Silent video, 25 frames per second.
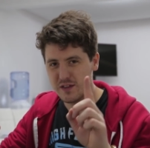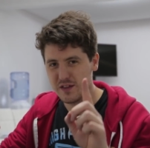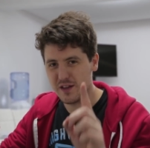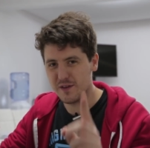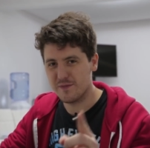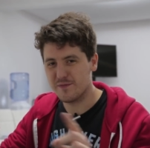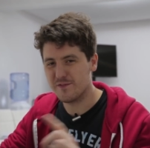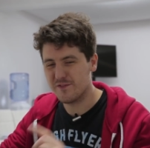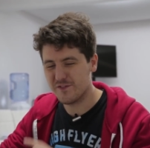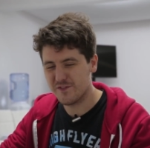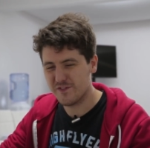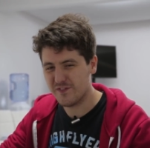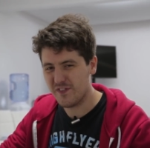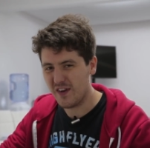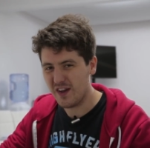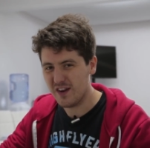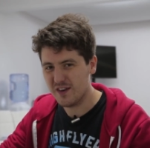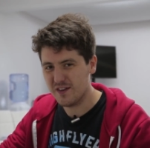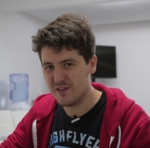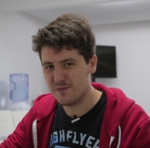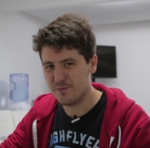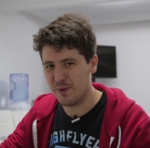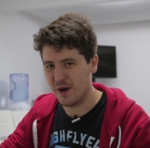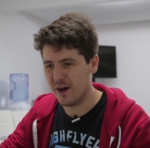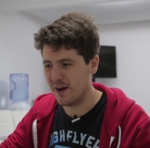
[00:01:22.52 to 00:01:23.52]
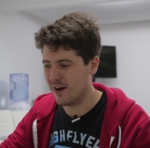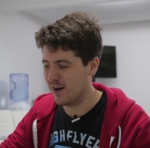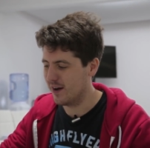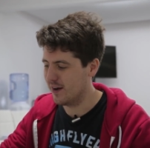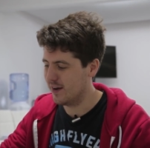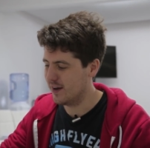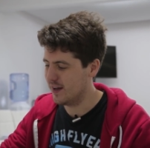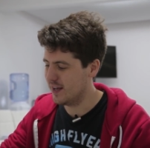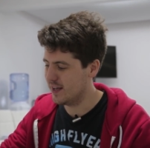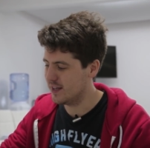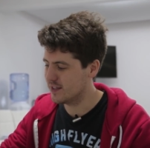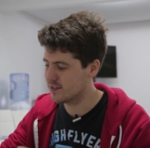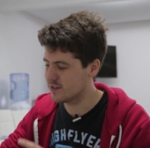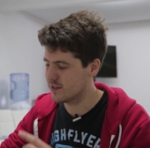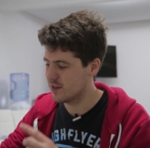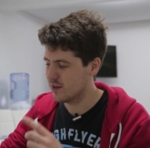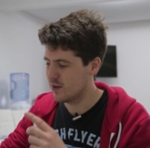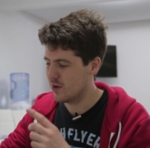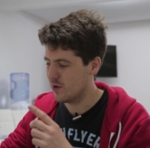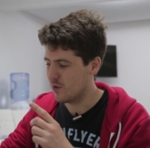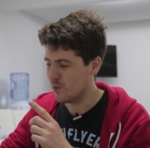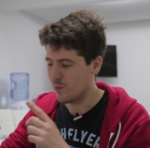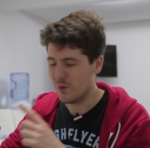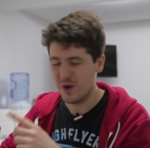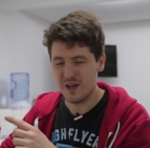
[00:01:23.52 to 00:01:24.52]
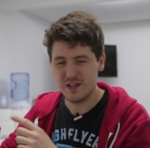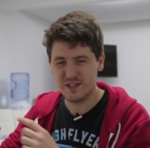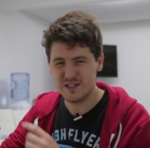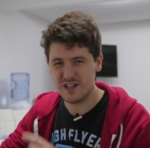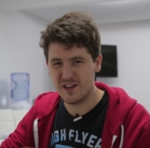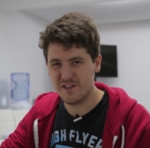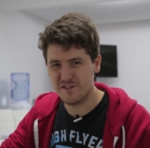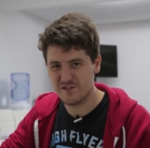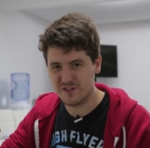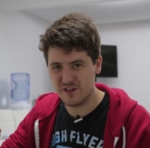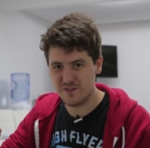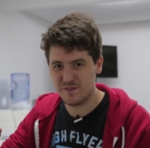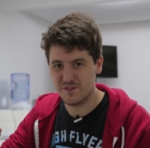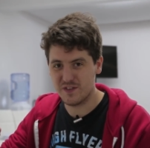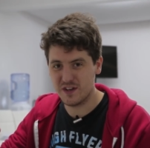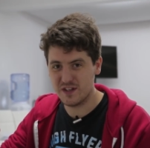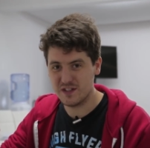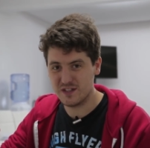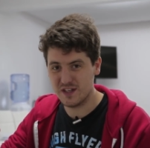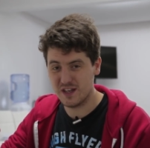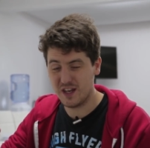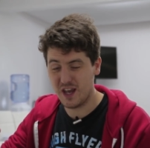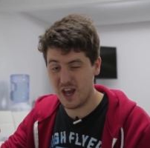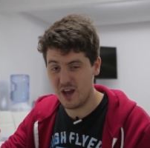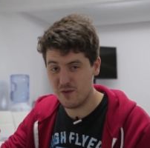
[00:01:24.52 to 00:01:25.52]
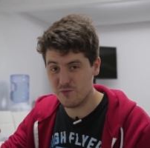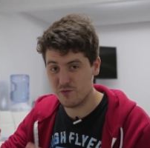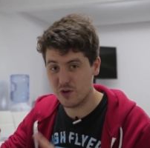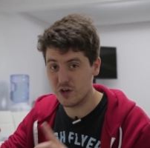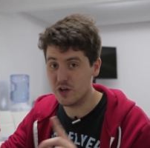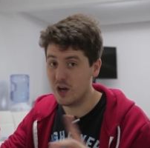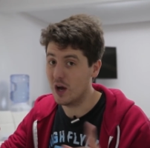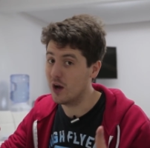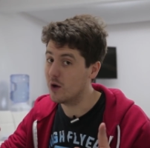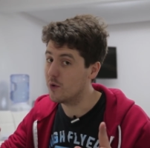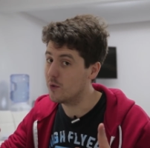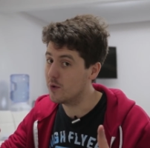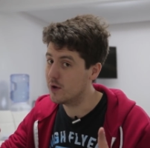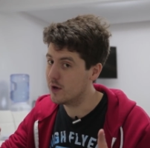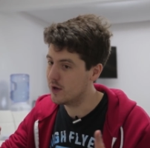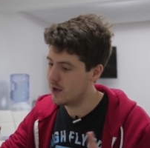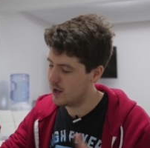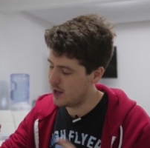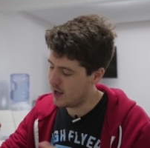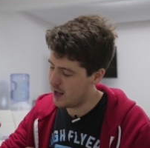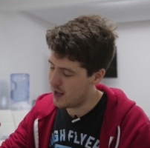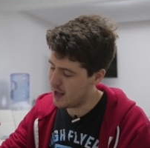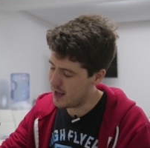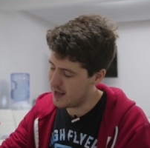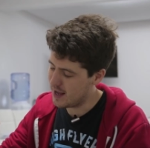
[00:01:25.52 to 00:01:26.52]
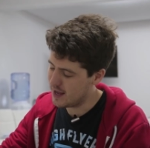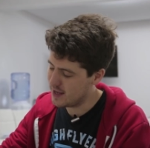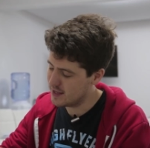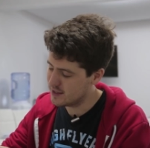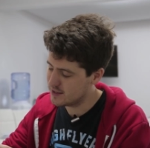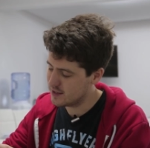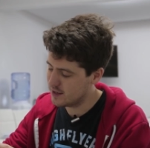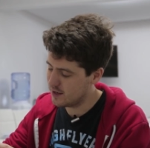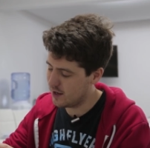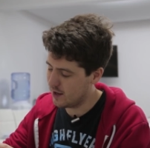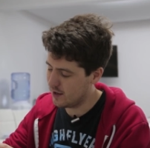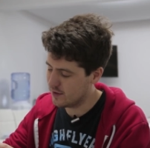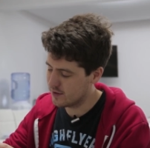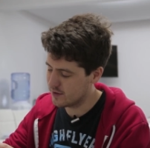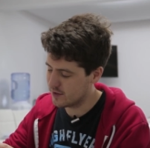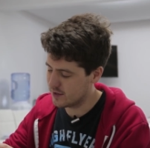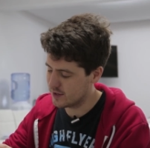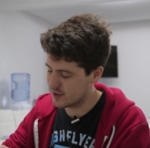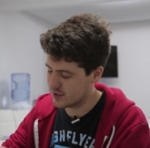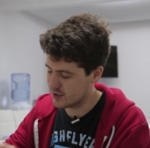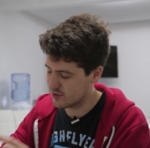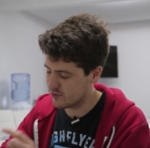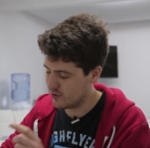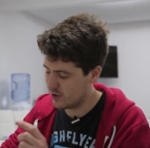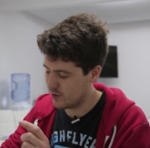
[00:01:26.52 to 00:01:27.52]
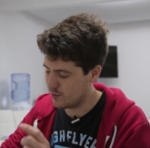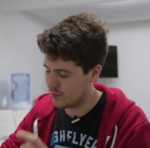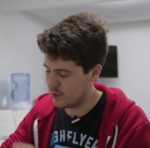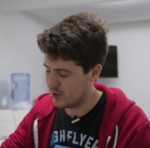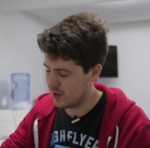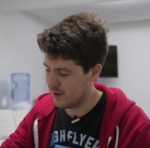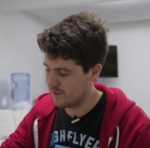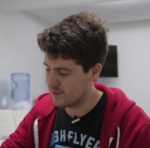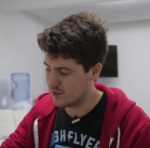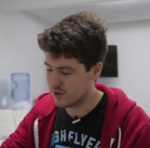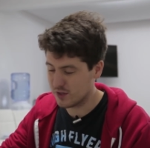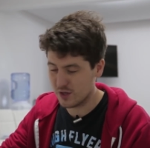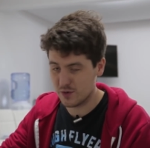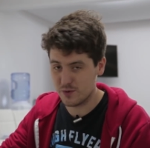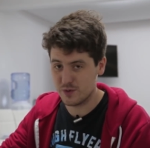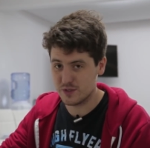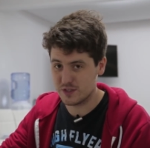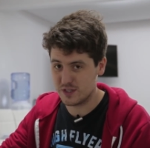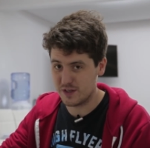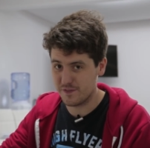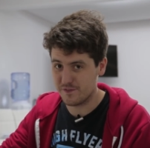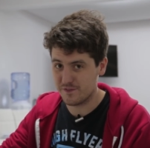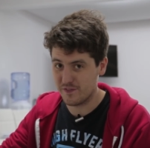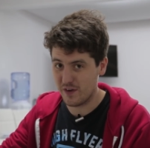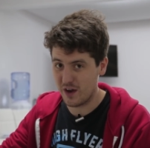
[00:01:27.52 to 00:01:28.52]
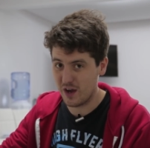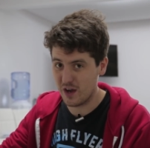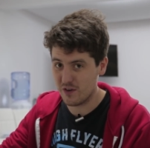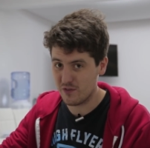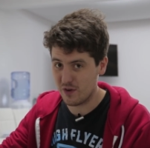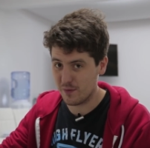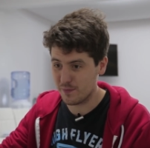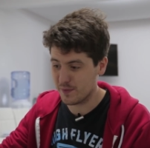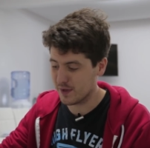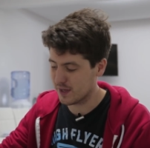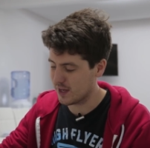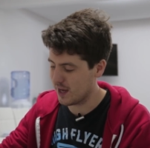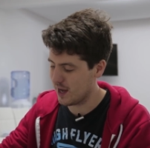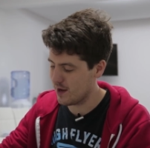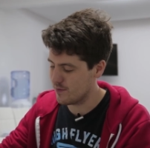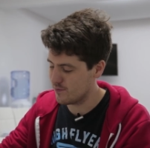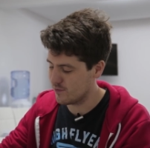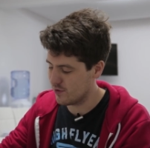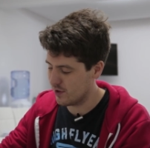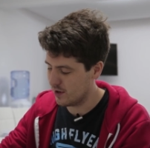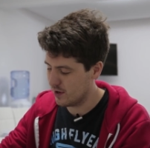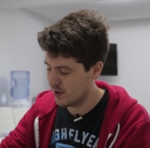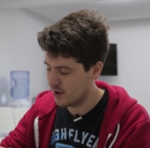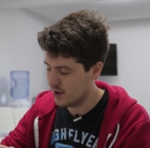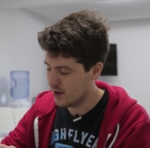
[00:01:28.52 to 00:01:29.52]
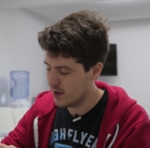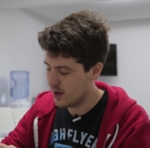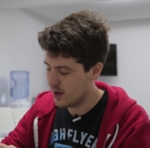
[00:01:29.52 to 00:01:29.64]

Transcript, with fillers: the fun part is where's that front facing camera? No, it isn't under the screen. What you have to do is you fire up the camera